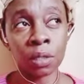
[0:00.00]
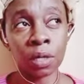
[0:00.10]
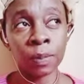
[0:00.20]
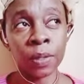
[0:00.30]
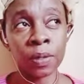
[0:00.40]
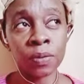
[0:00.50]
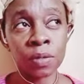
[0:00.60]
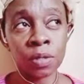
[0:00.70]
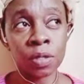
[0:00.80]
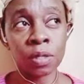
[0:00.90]
amaranth,
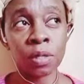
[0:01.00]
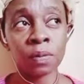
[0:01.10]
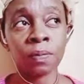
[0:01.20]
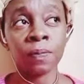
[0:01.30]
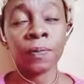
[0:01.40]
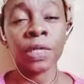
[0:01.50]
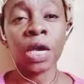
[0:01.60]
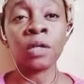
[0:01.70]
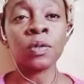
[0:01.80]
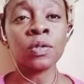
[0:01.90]

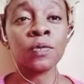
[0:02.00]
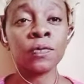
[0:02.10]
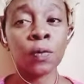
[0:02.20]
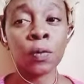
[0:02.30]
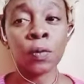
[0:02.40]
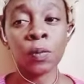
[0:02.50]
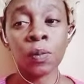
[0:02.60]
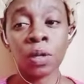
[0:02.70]
and also for